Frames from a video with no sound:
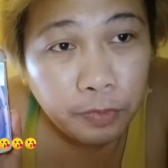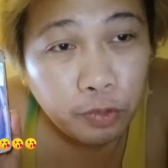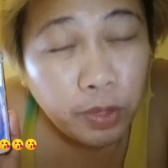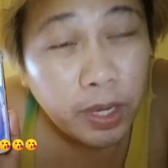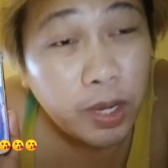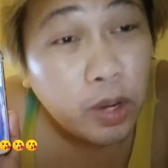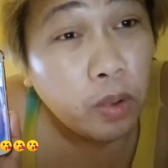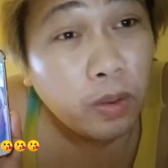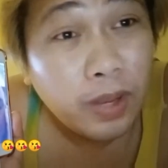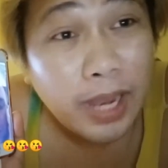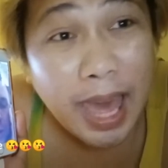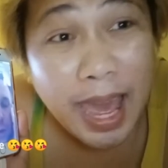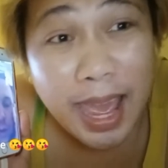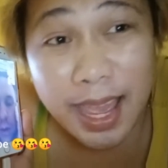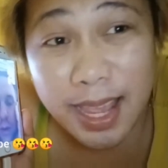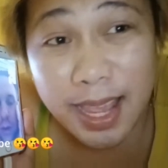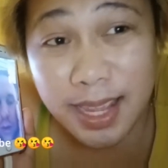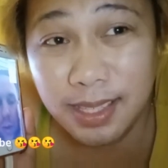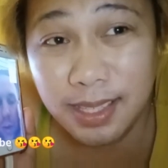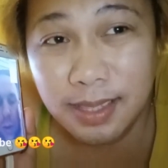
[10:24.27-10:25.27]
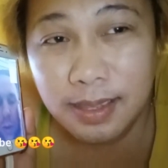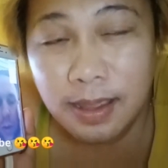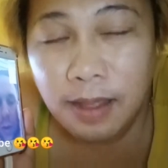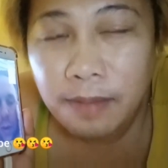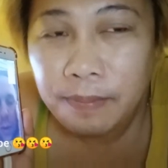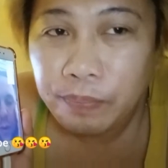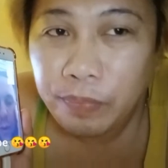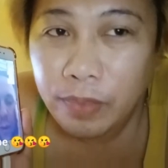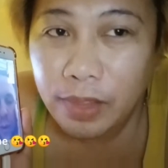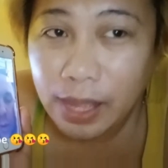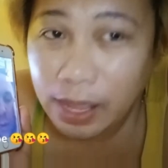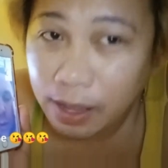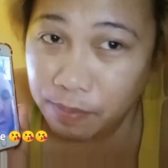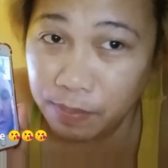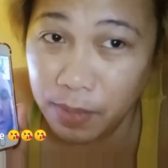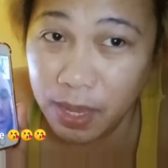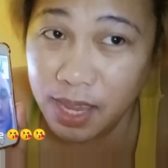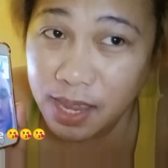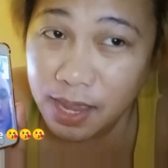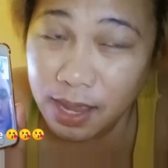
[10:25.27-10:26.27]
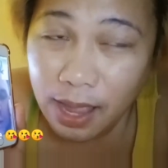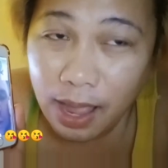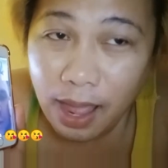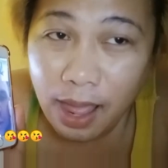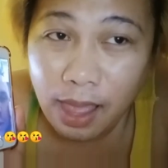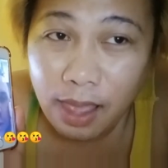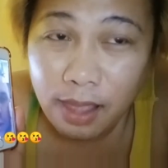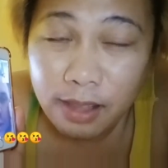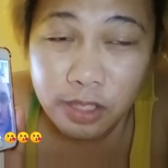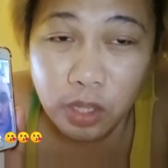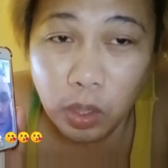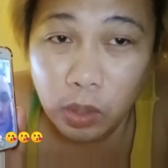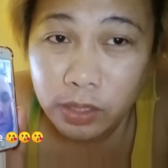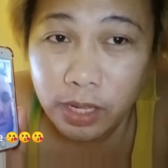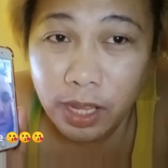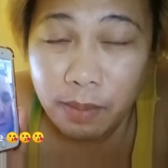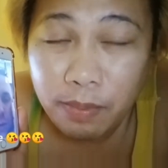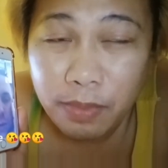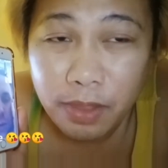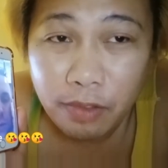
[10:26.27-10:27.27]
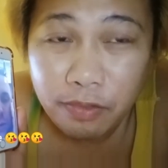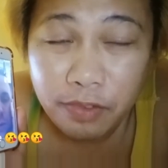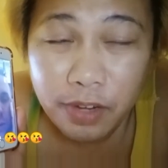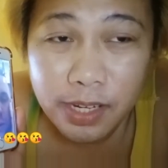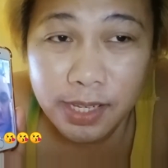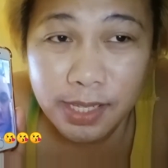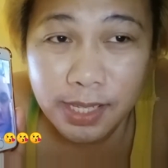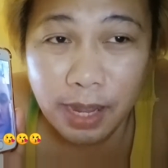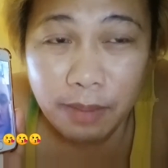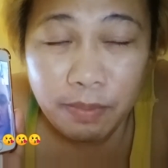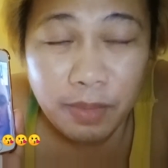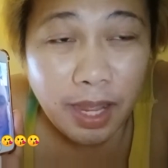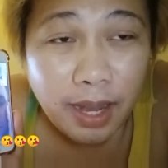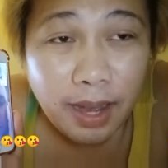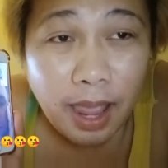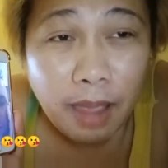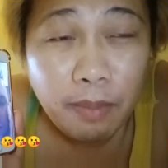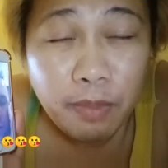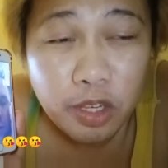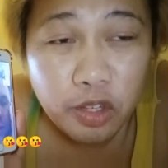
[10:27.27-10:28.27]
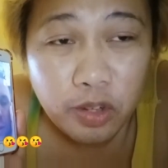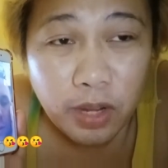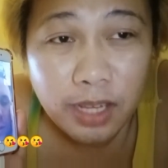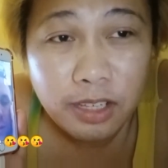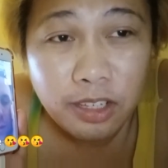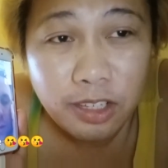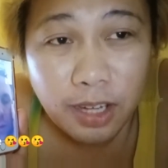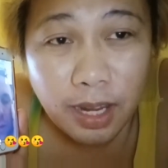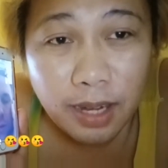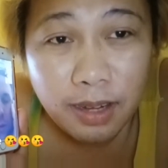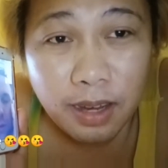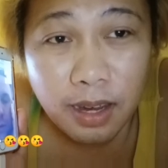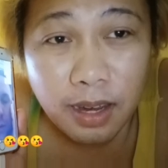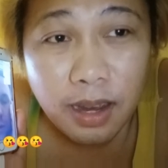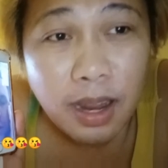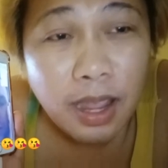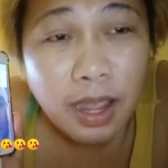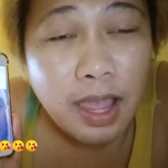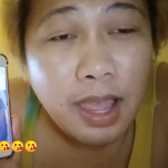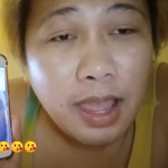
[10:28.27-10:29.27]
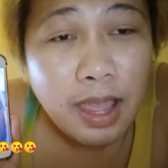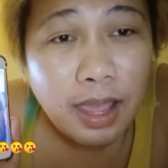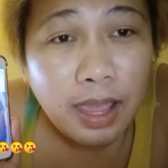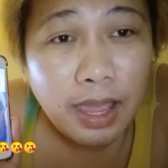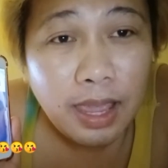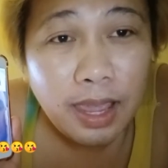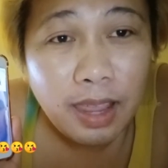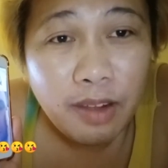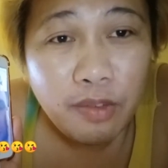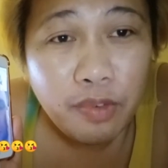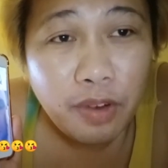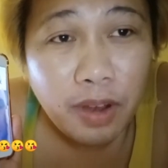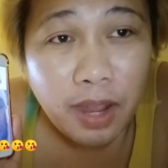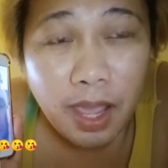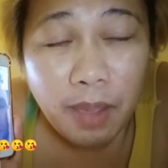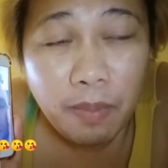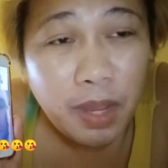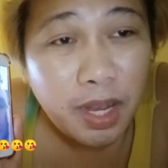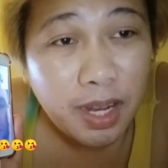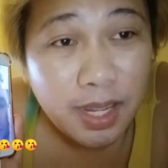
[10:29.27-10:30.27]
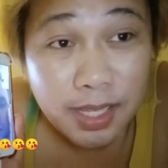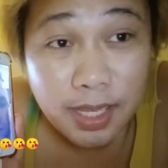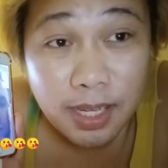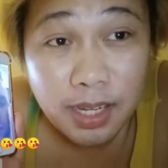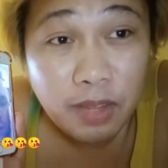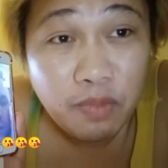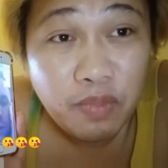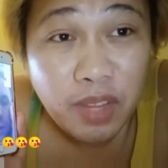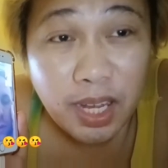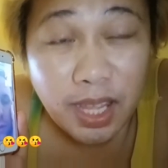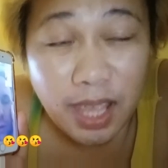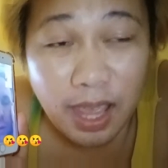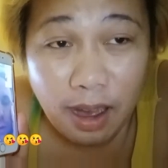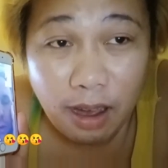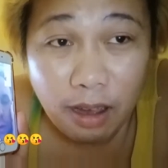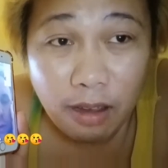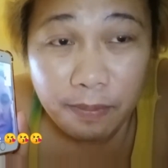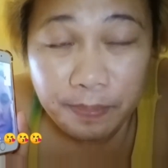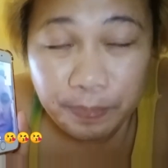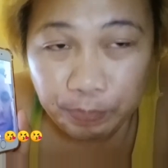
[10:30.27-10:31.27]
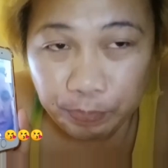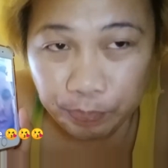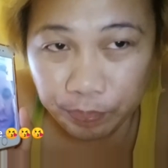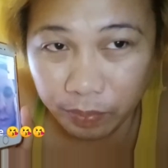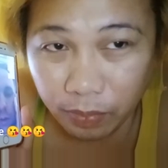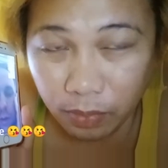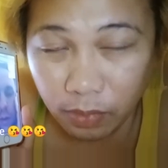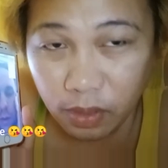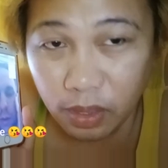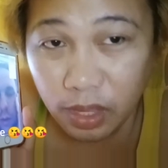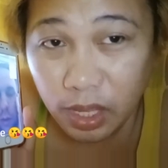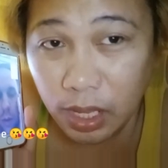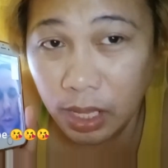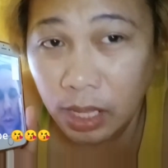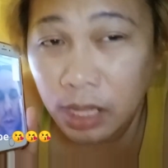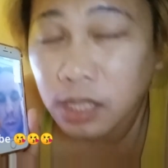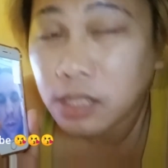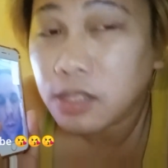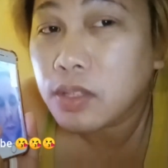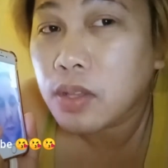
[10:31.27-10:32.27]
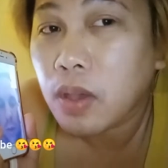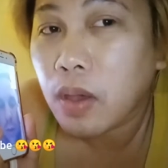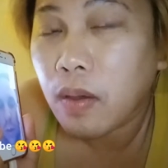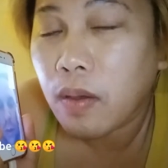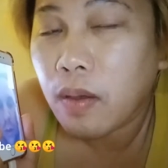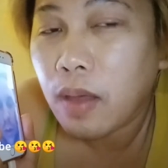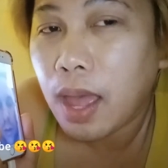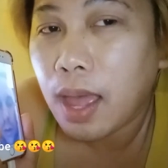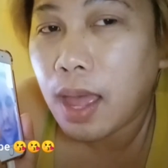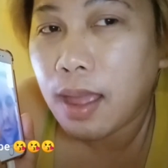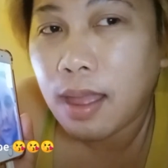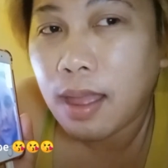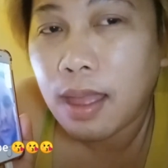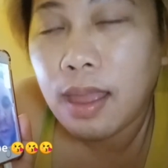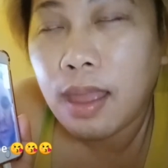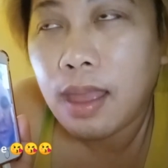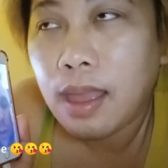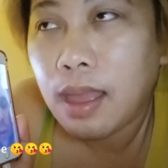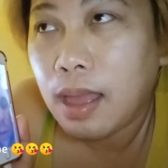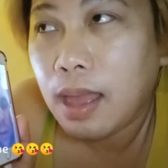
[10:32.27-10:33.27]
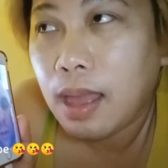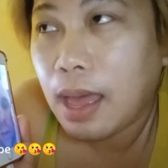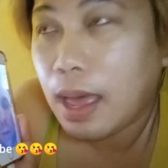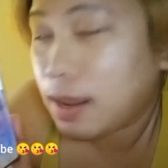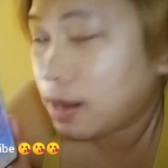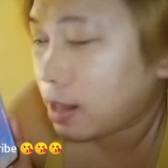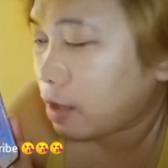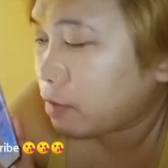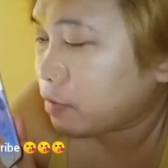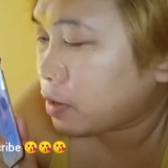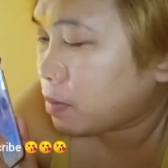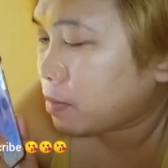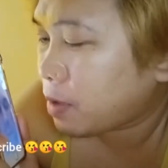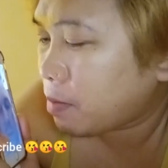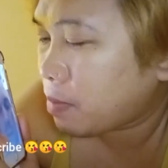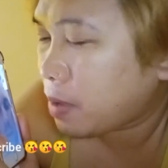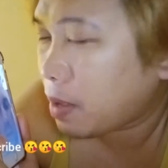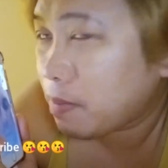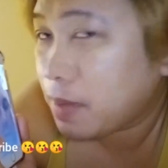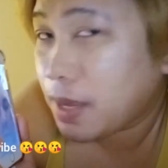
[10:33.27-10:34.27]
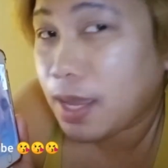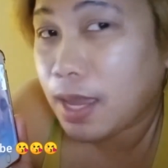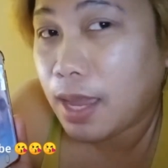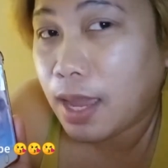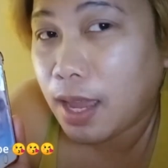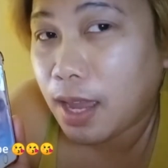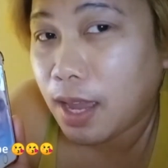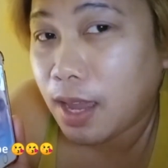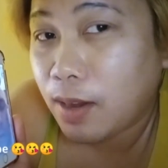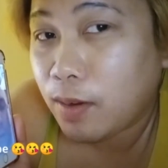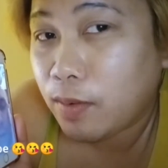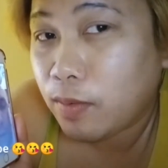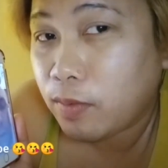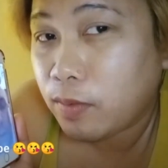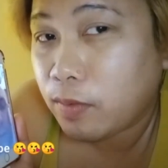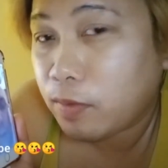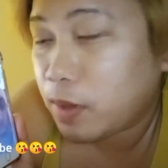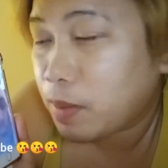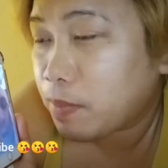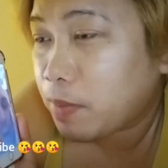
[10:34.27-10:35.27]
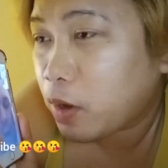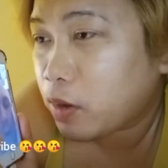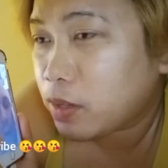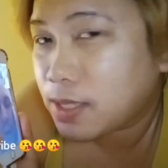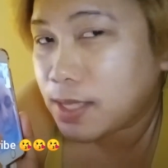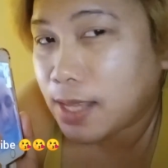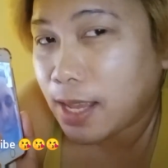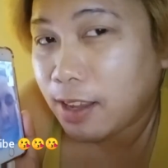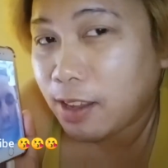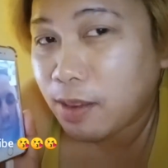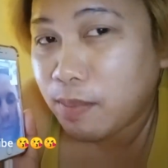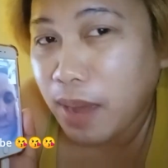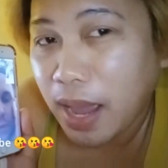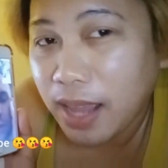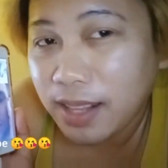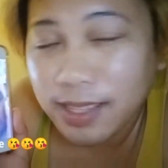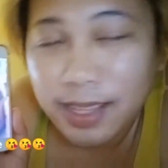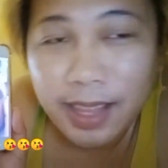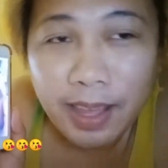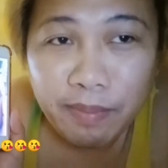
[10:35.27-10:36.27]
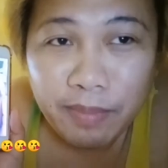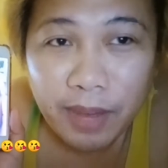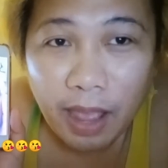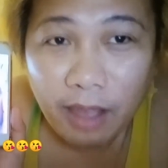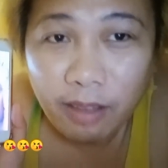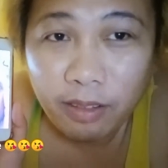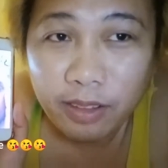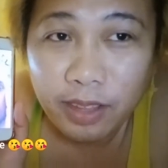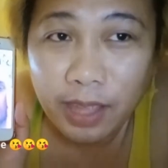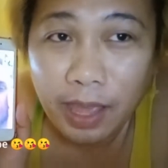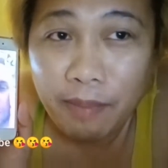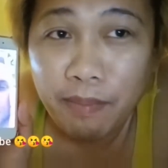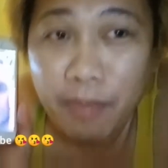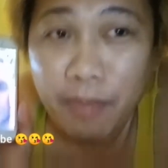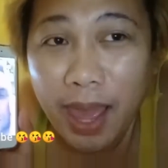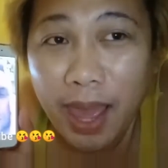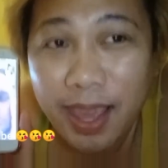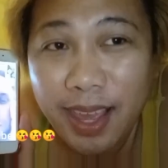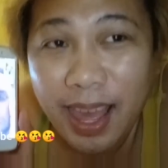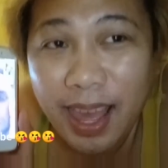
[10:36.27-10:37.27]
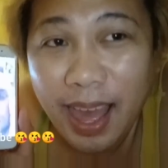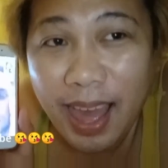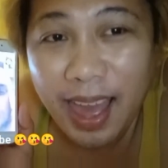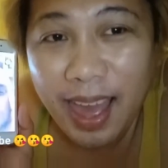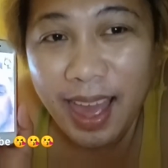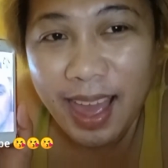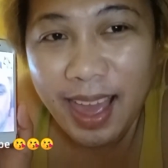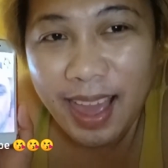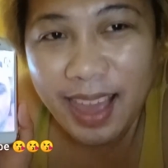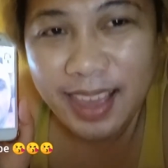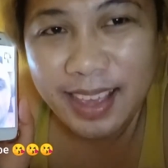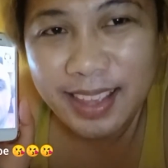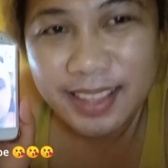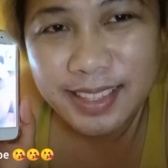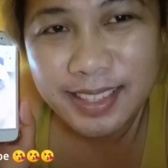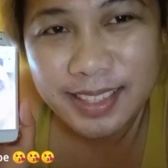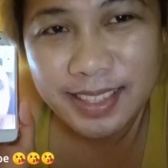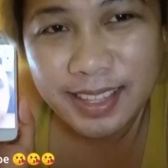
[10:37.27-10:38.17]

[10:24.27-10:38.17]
with no lies like me i told him the first time that i'm a transgender and for him he doesn't even care so I love you, my baby. And we both say goodbye to them now. Okay, bye, guys.